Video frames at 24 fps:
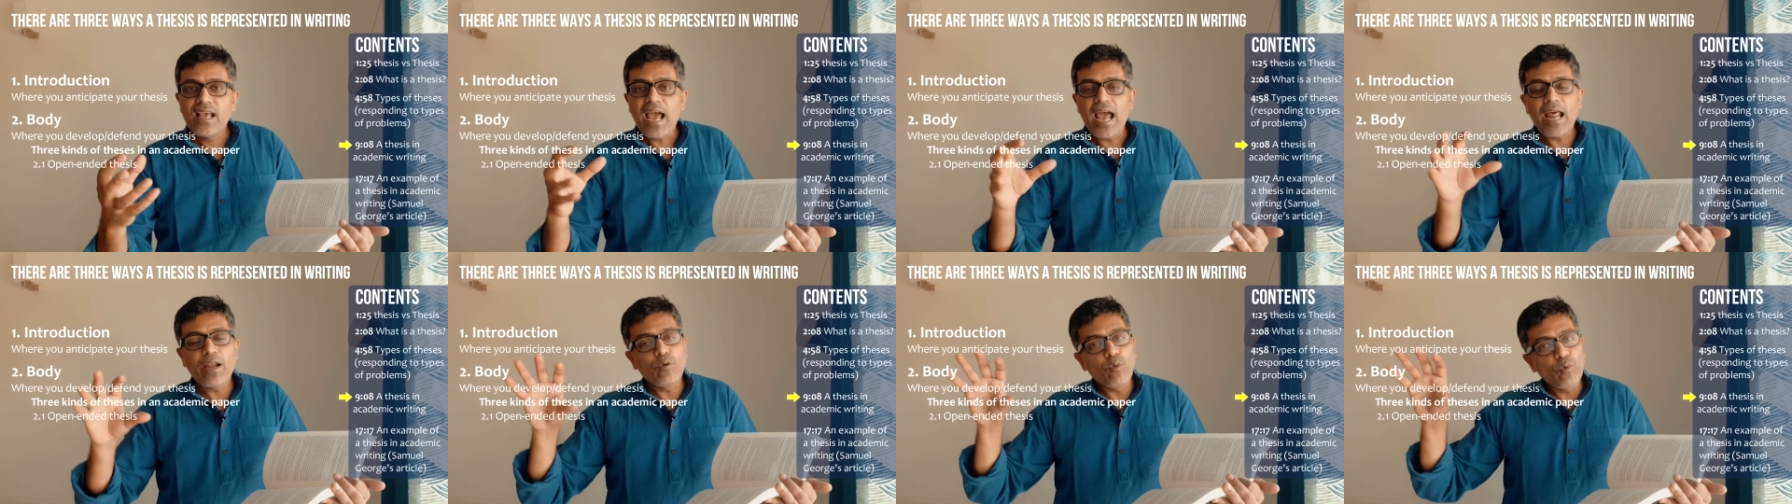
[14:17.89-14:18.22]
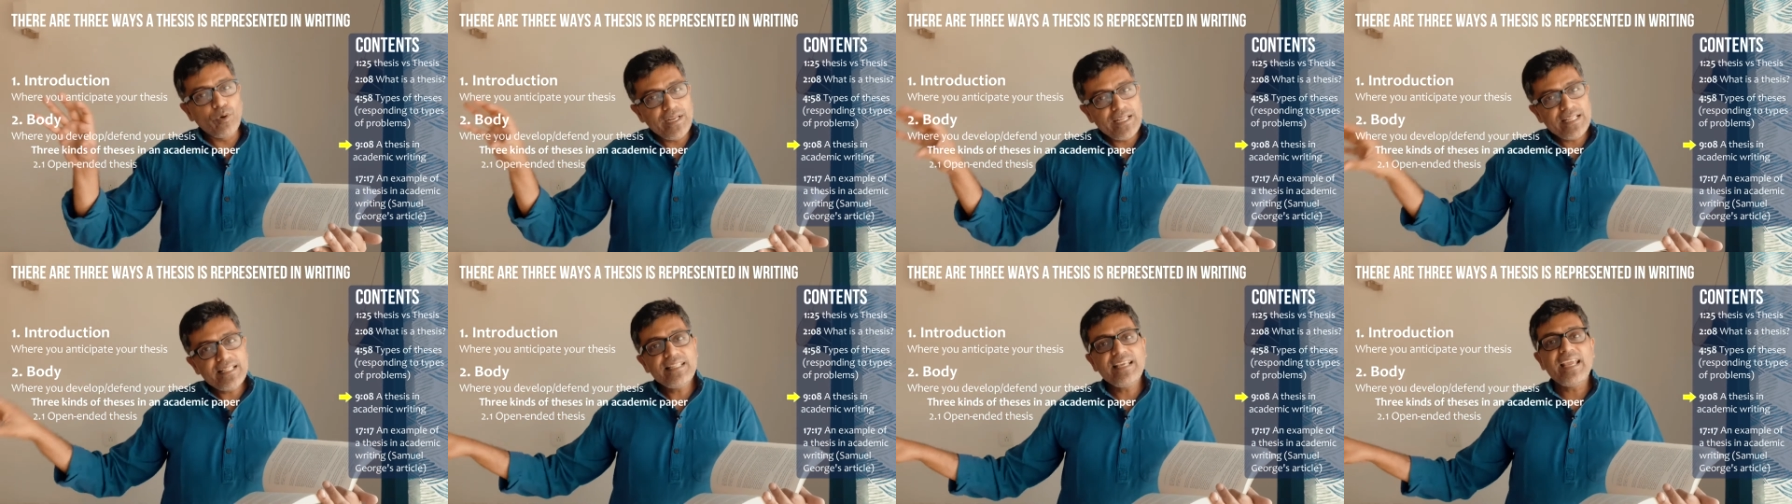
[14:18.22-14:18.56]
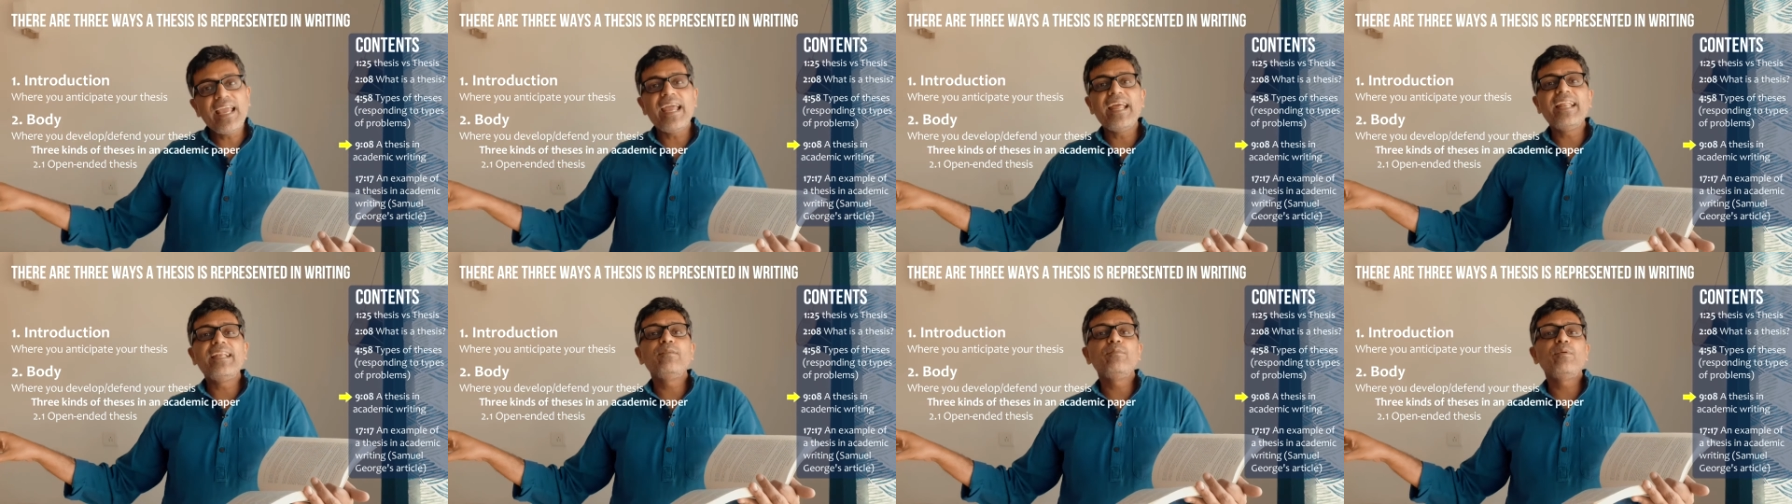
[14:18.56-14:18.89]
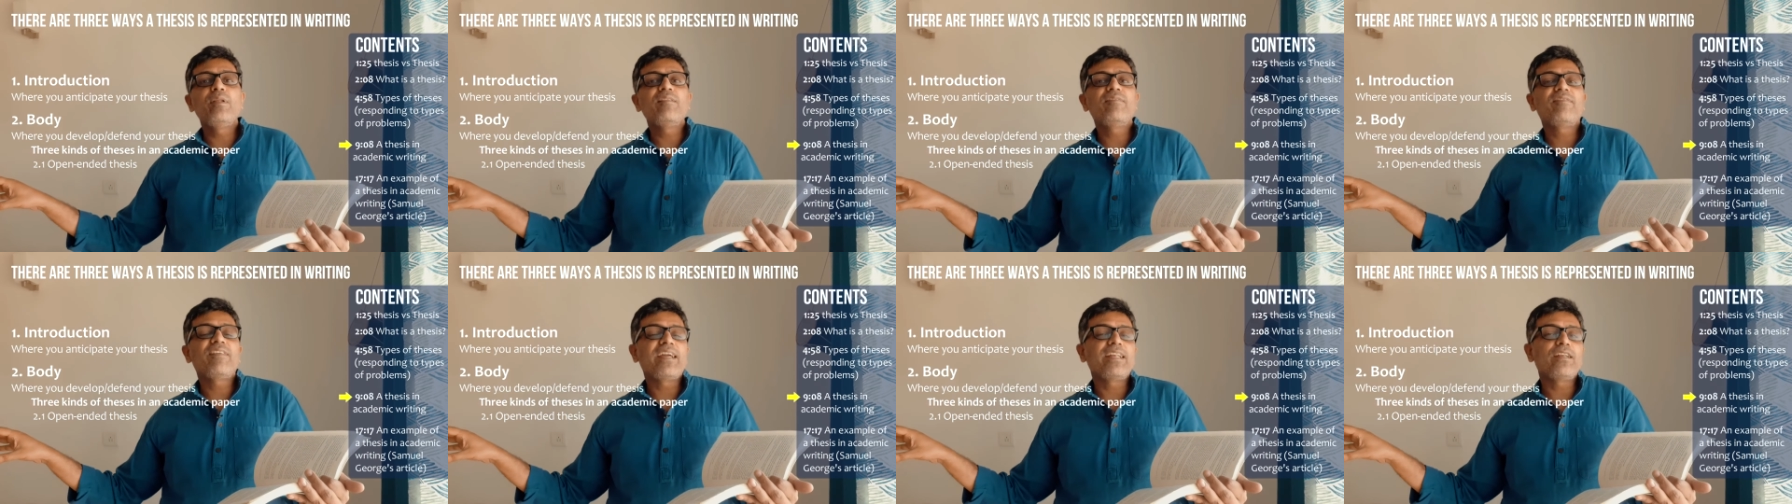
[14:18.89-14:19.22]
and only in the end
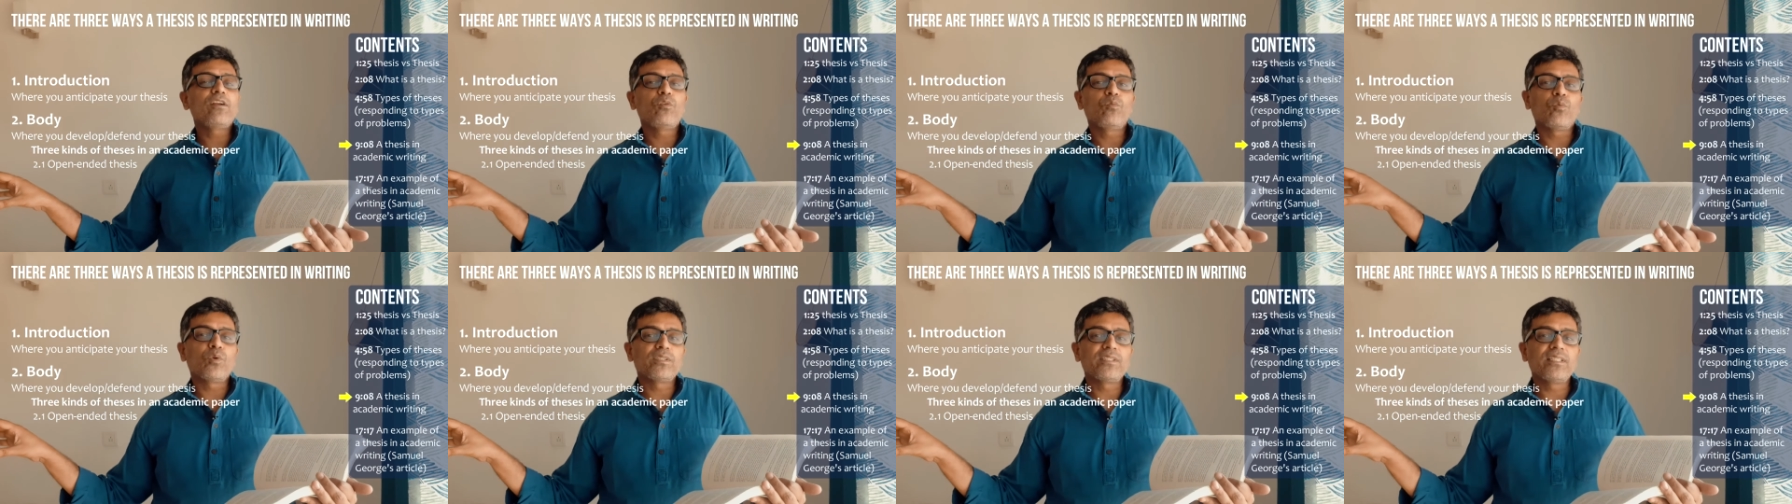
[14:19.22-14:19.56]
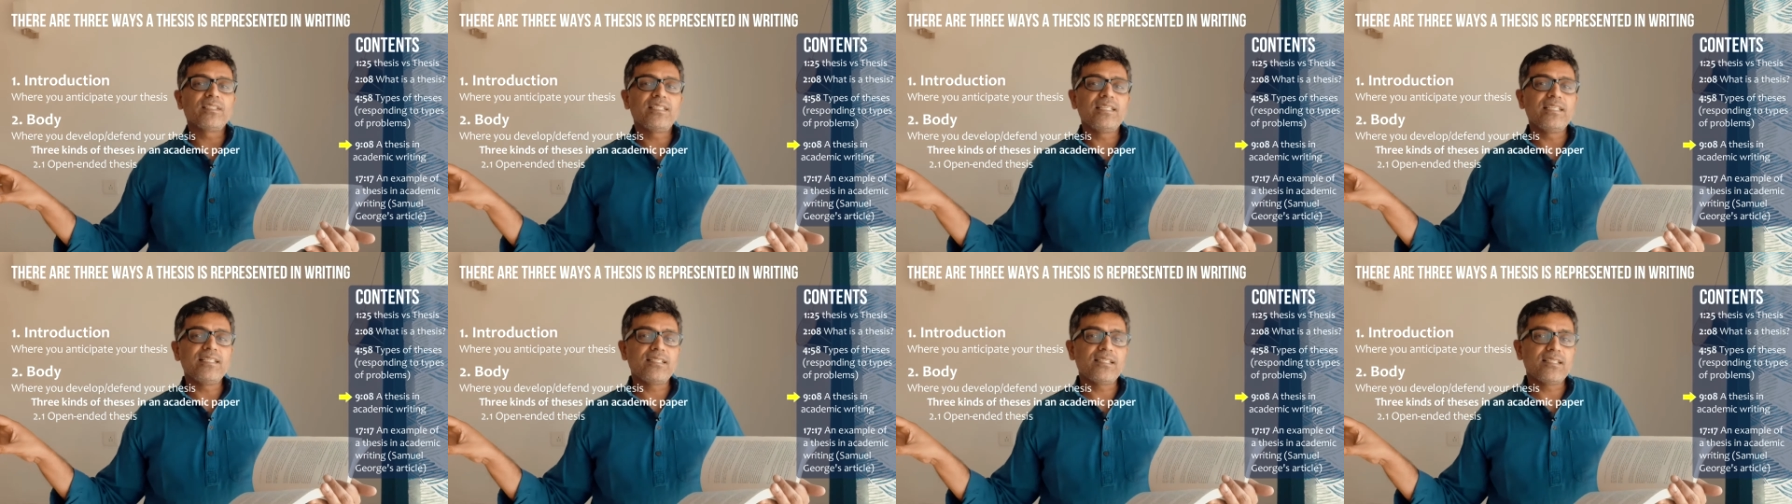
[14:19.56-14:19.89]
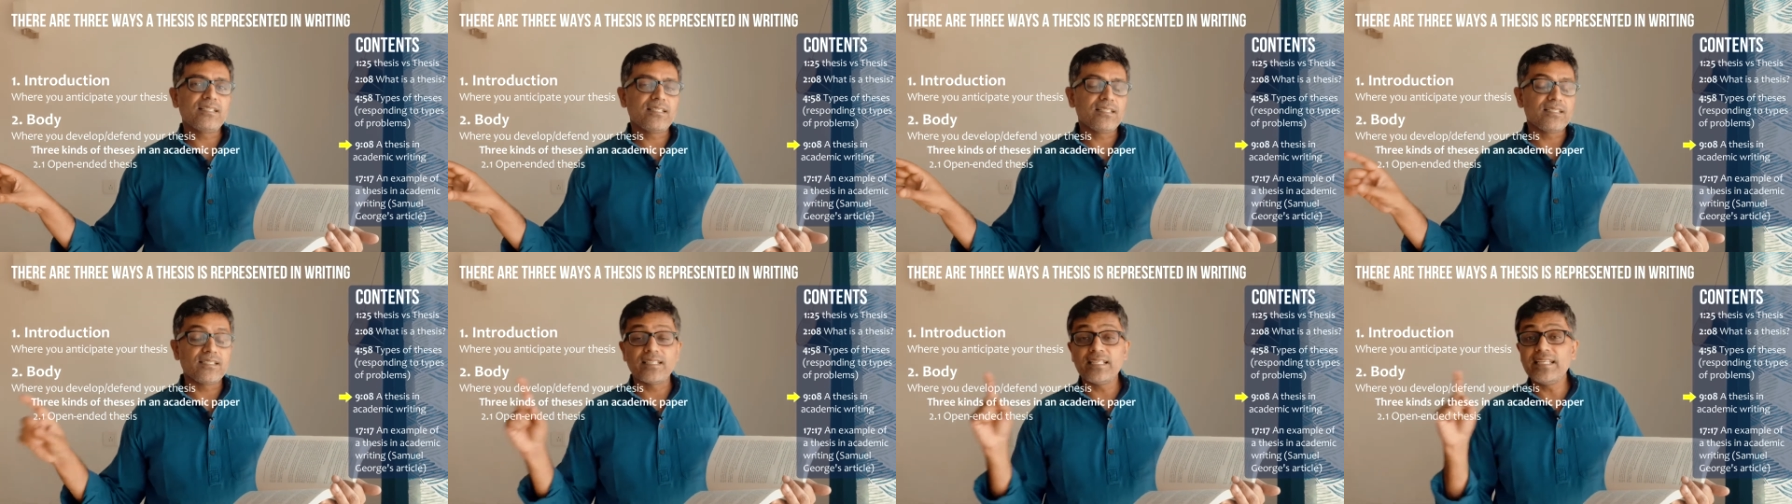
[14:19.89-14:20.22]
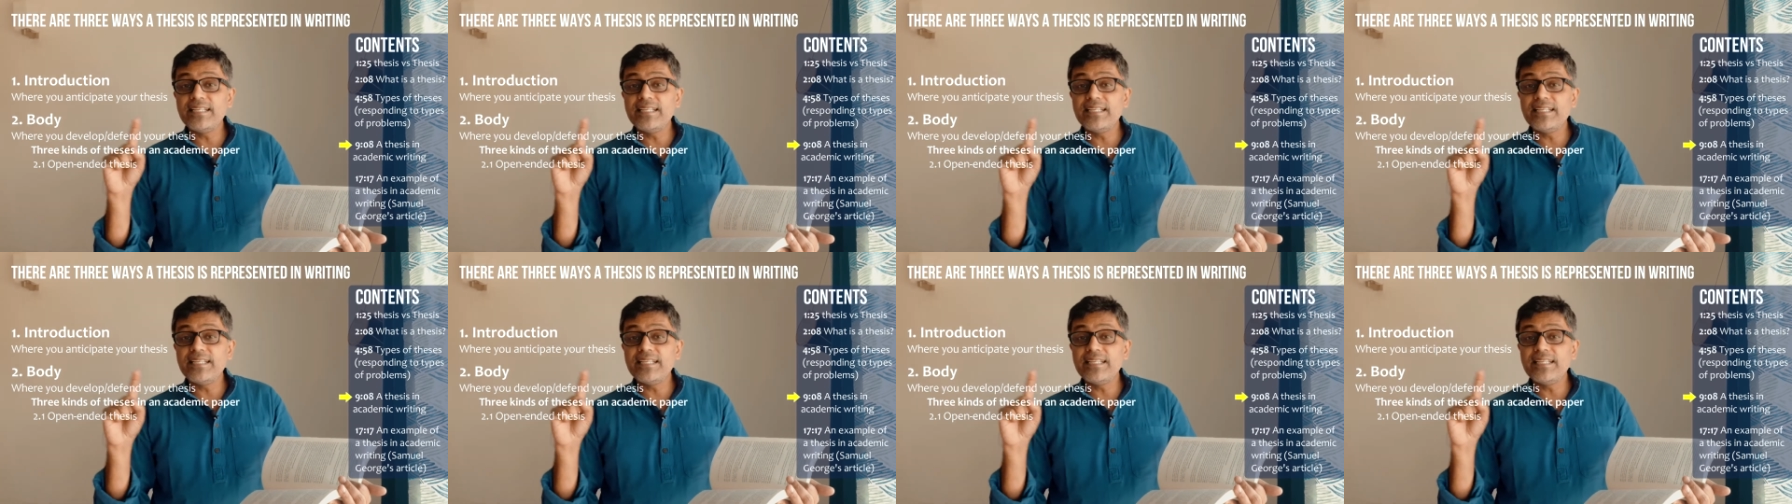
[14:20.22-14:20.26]
we'll find out what the thesis is.